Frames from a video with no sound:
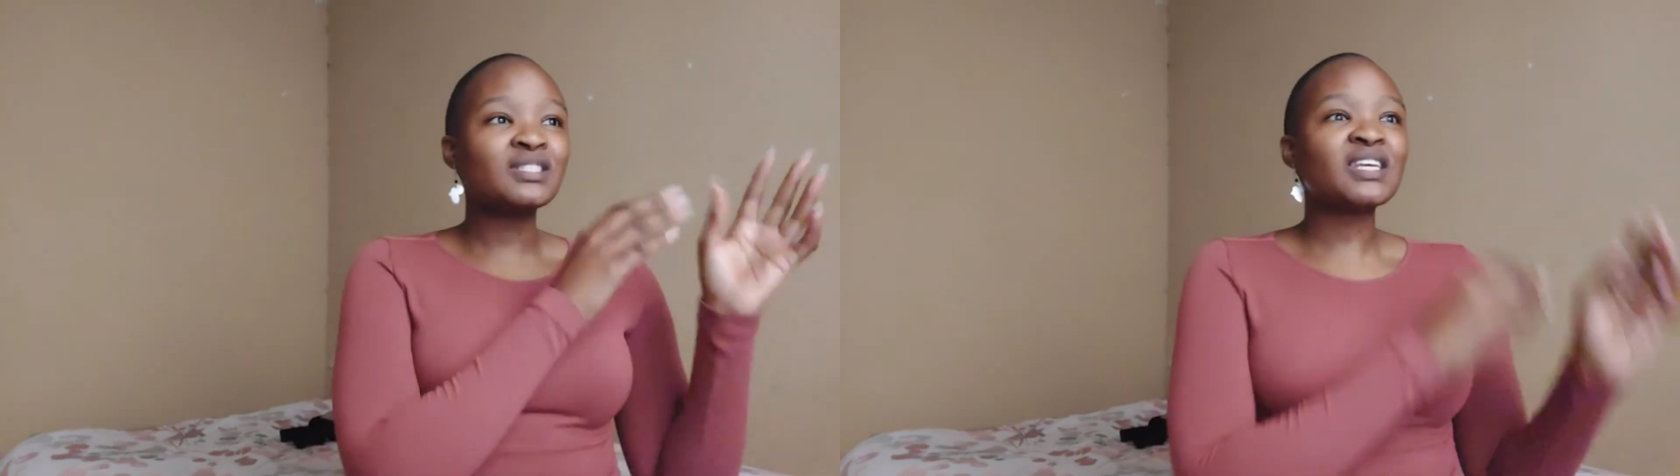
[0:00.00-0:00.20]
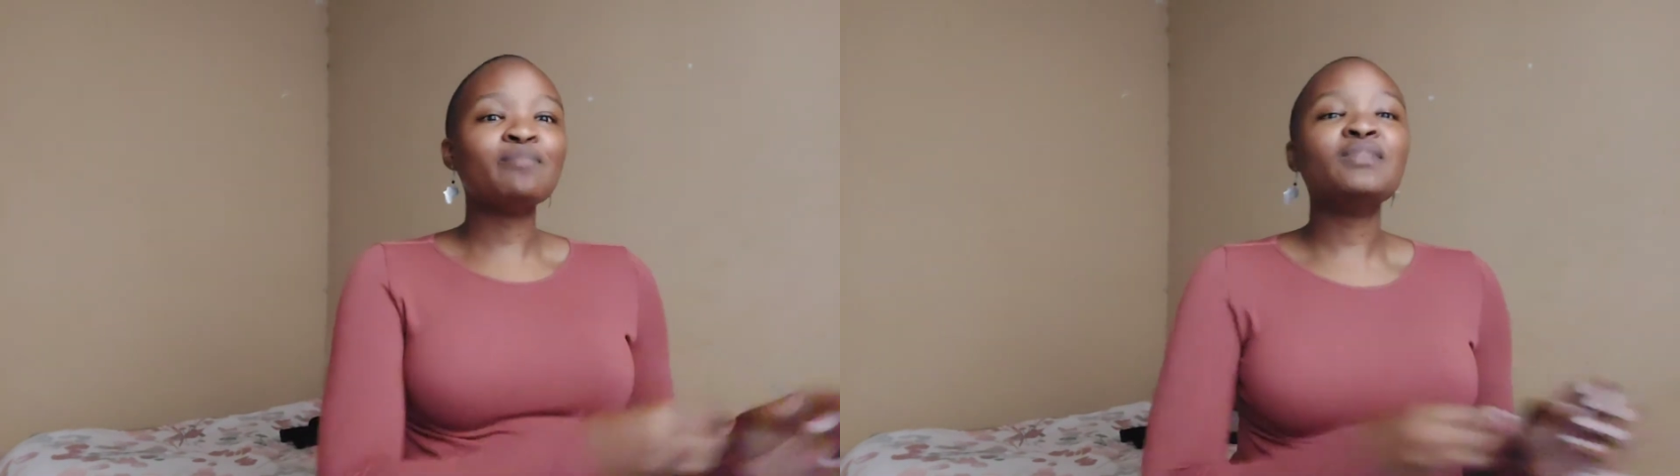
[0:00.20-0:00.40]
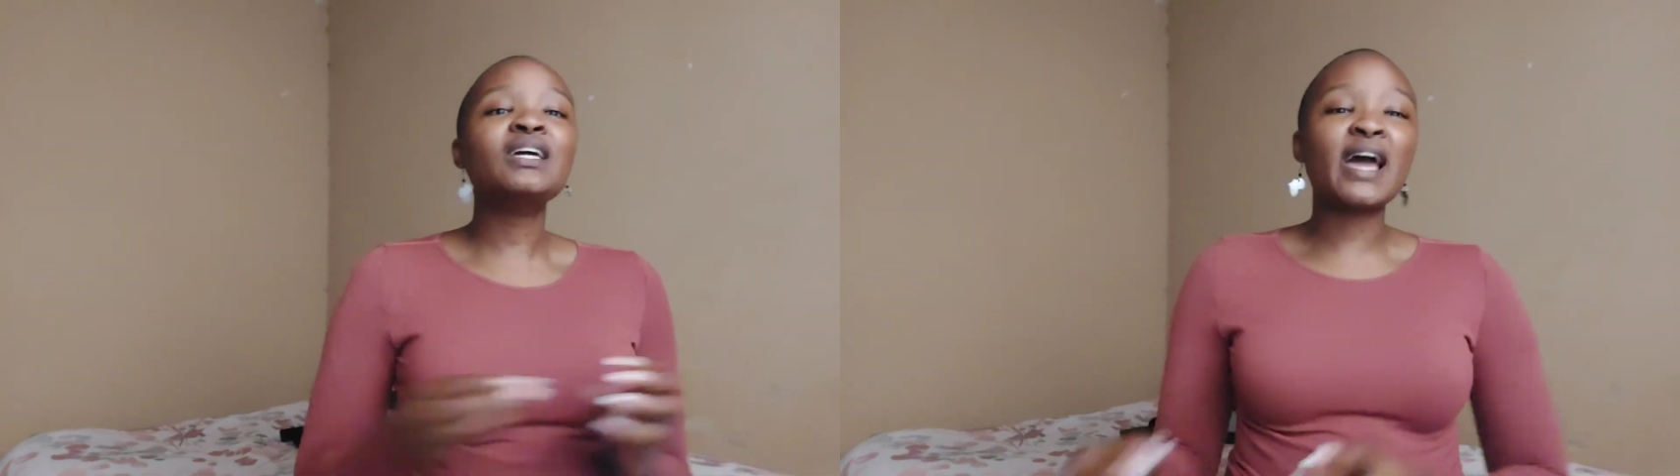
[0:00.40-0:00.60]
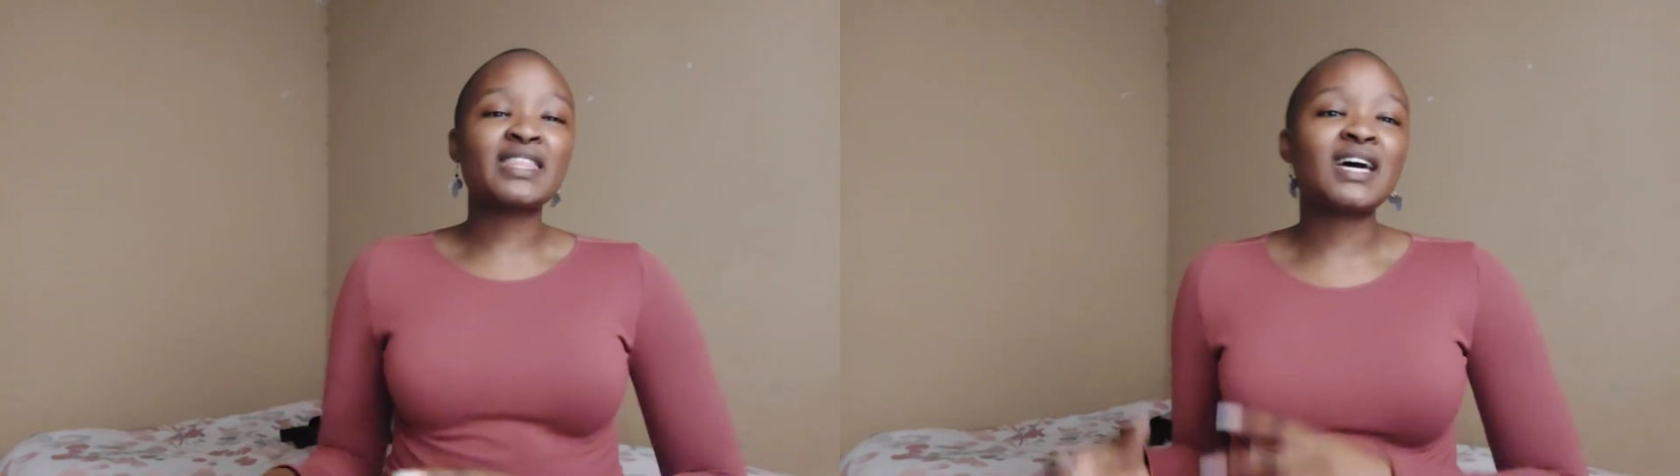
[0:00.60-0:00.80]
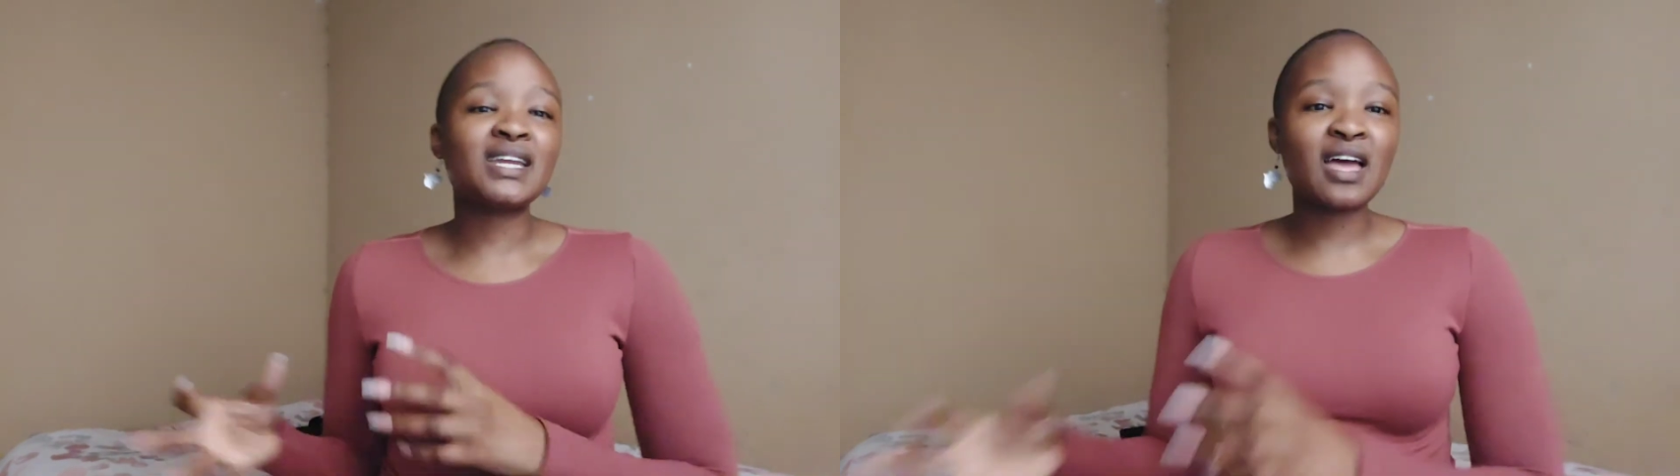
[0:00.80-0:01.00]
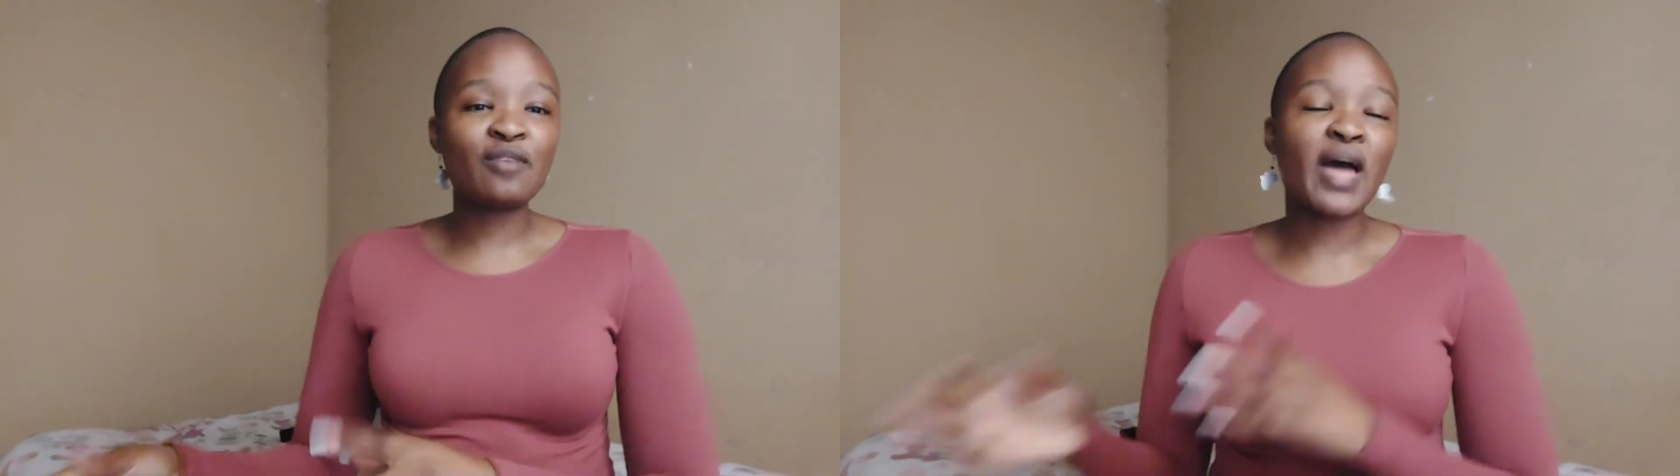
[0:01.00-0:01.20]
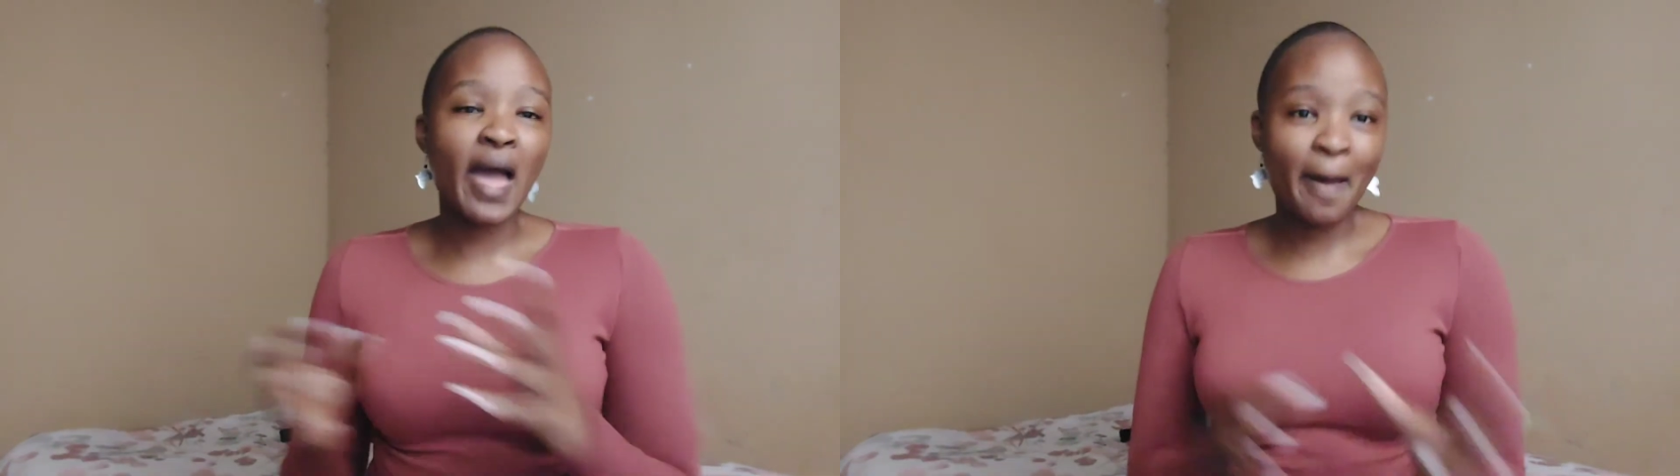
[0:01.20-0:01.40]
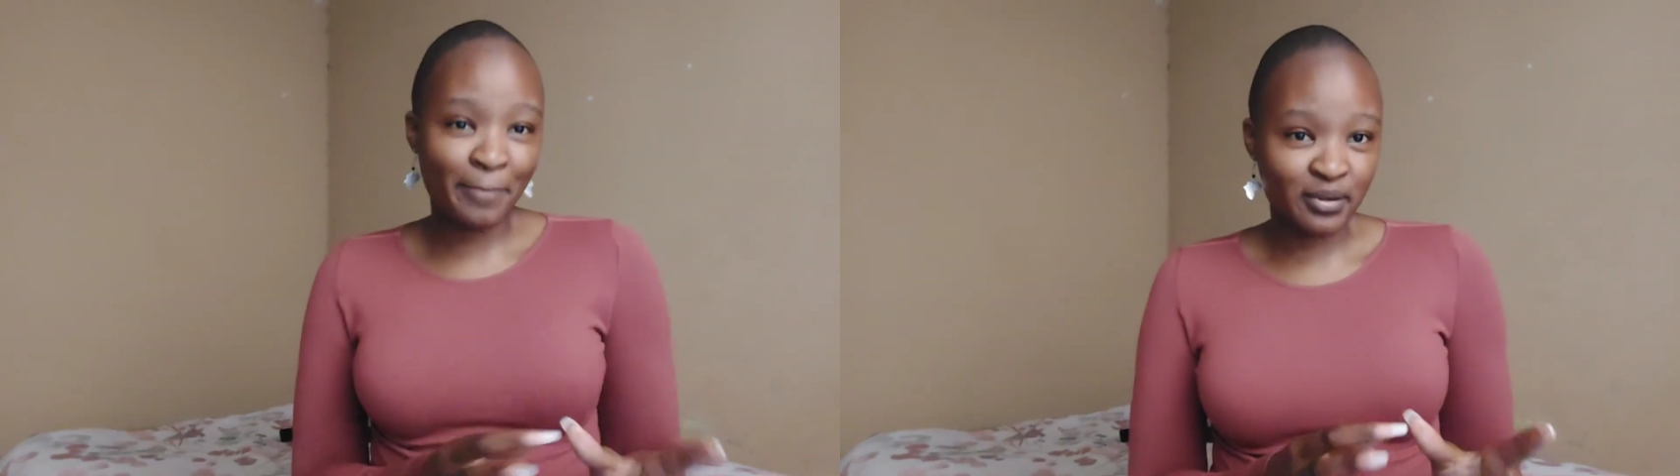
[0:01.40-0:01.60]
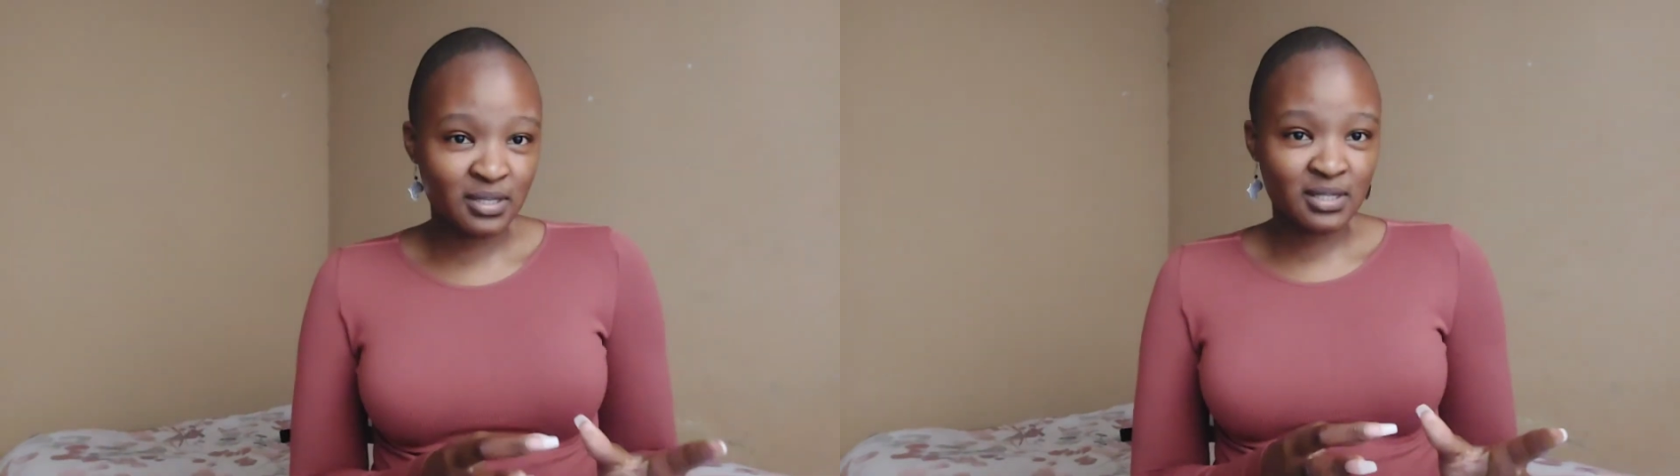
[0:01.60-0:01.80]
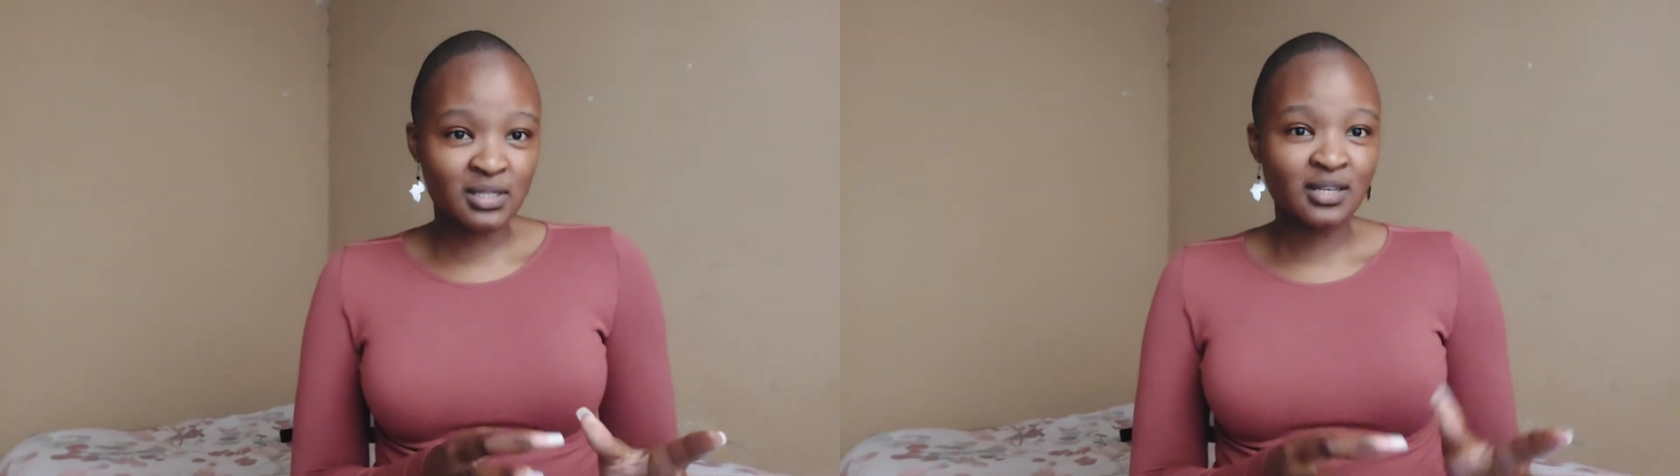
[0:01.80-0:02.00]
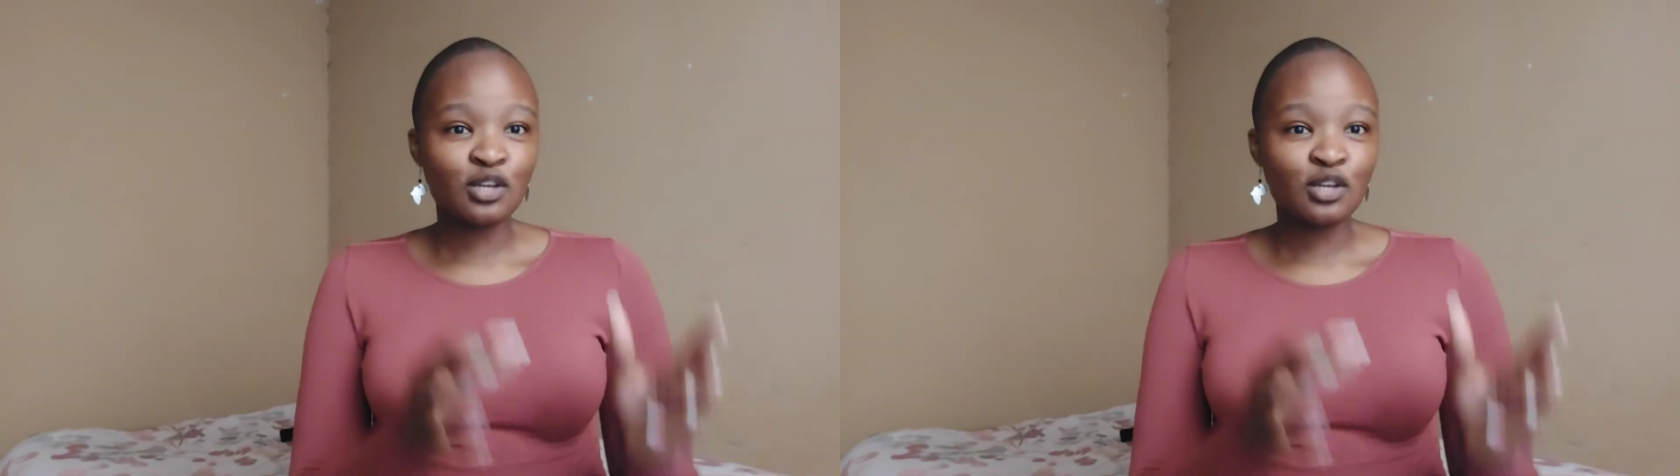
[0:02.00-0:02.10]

something like that ever happens